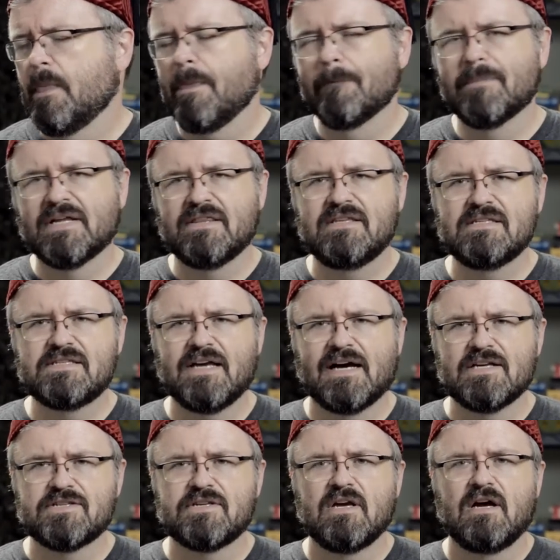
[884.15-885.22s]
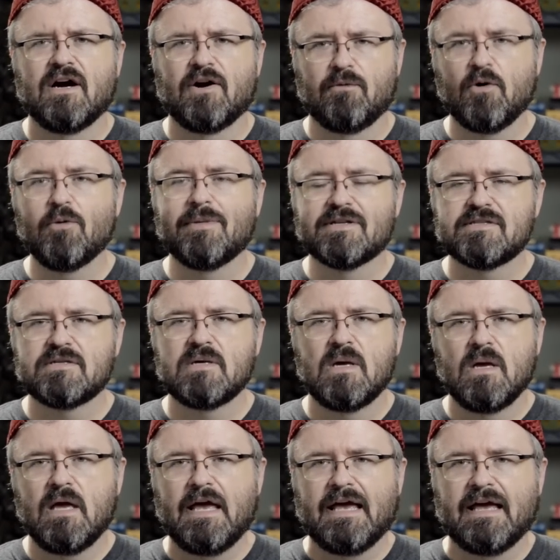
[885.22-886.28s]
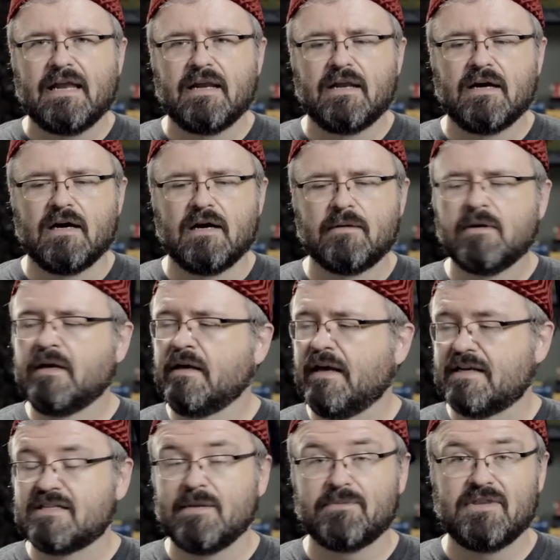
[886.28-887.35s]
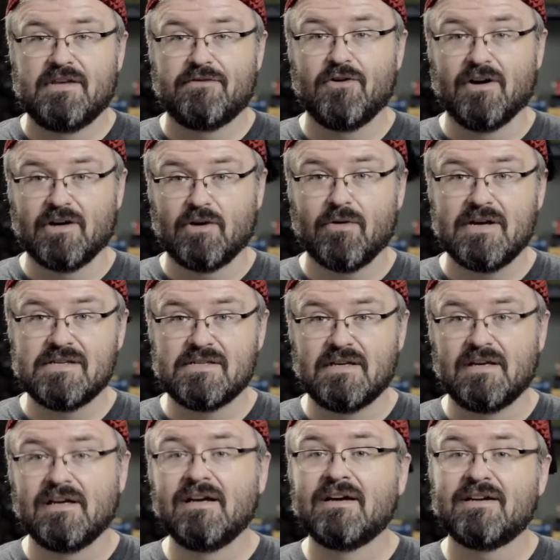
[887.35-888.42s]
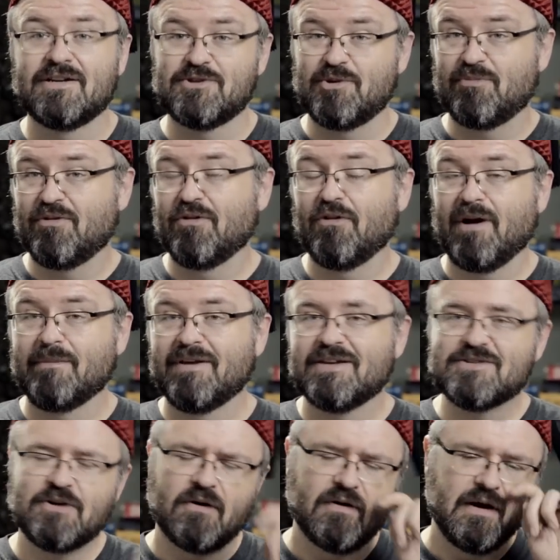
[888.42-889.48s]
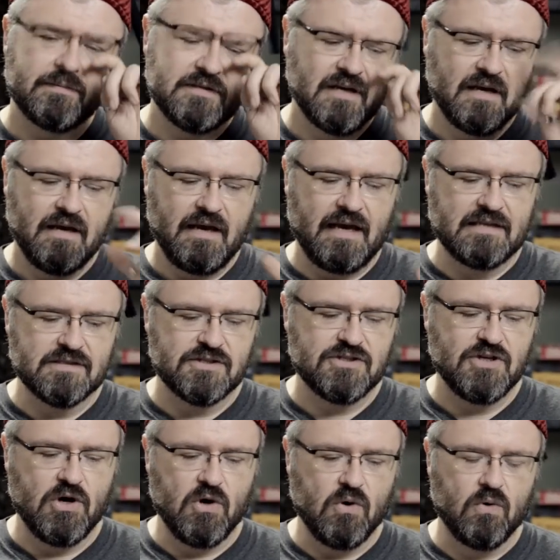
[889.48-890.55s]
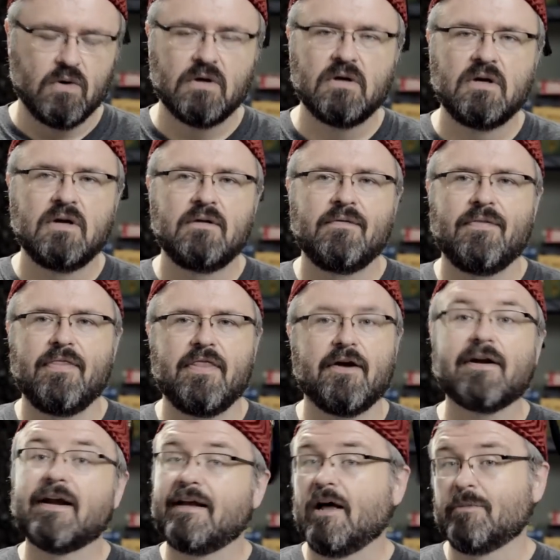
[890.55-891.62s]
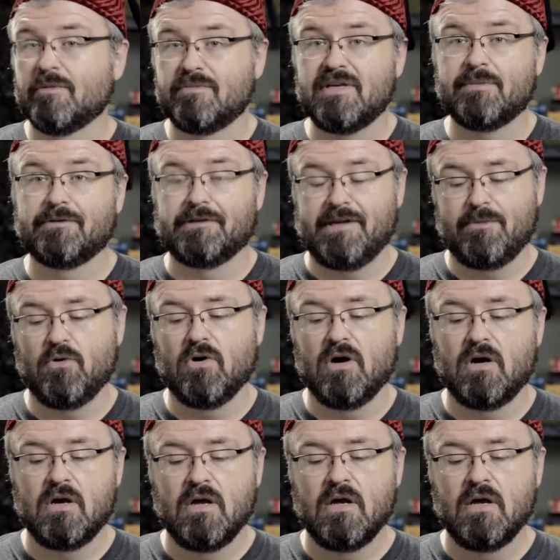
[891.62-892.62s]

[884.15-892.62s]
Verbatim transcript: But these guys are robots and uh, except they've gone crazy because their programming is corrupt and so they're not helping people anymore.